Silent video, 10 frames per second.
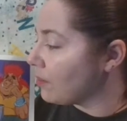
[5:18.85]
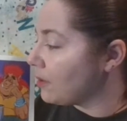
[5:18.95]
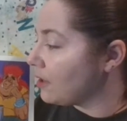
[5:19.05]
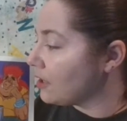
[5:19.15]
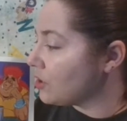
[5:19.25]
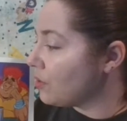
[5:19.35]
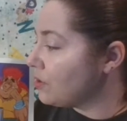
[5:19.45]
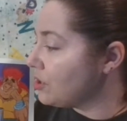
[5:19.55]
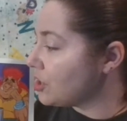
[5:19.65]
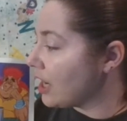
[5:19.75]
that told
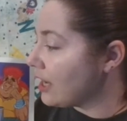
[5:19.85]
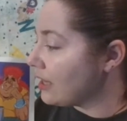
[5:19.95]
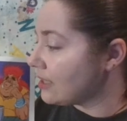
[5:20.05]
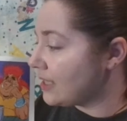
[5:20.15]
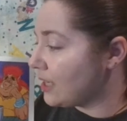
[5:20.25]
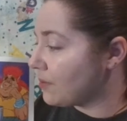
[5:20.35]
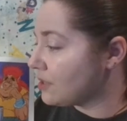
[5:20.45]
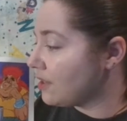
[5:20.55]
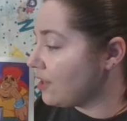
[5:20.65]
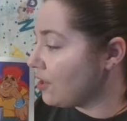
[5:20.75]
the giant the secrets
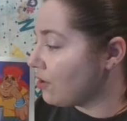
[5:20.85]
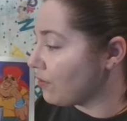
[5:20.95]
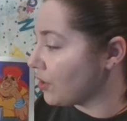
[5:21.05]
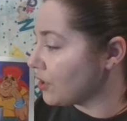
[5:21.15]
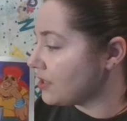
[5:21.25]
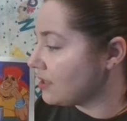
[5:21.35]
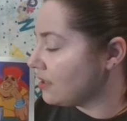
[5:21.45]
of the universe.